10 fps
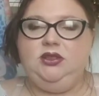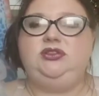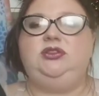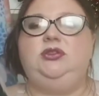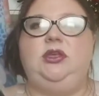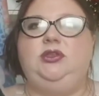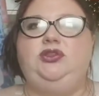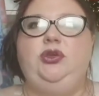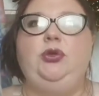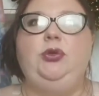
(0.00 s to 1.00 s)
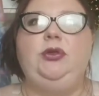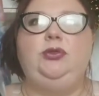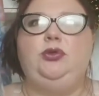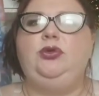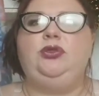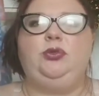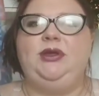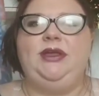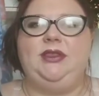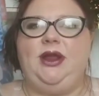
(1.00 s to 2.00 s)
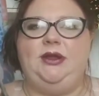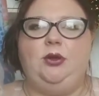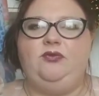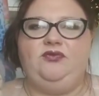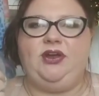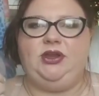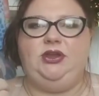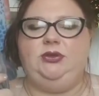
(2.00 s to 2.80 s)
There's 2 or 3 in there I don't fucking